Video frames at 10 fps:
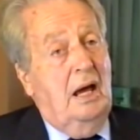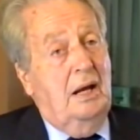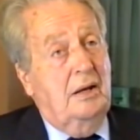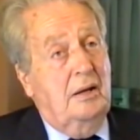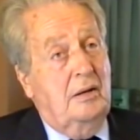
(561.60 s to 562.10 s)

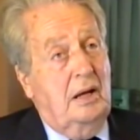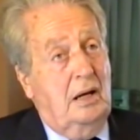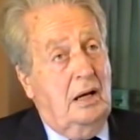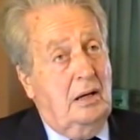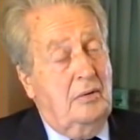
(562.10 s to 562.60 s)
and they
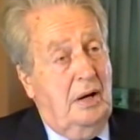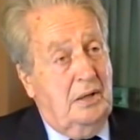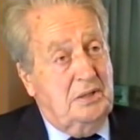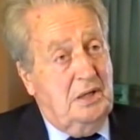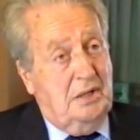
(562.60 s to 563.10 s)
are
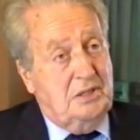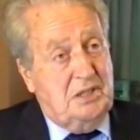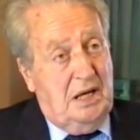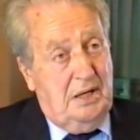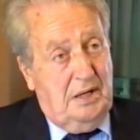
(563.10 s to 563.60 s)
quite
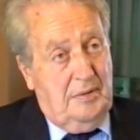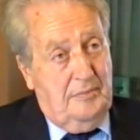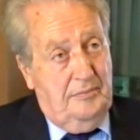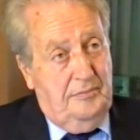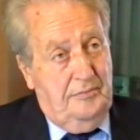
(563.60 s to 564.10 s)
outstanding.